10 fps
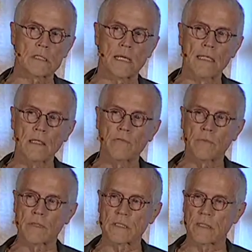
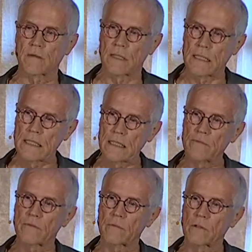93% of the
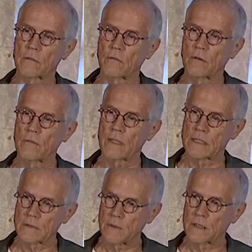heat from global warming
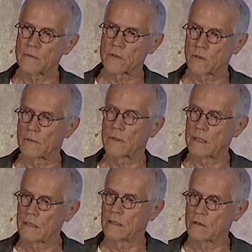is being absorbed
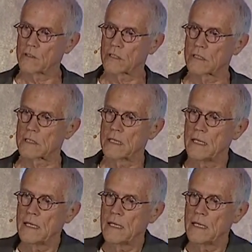in the oceans.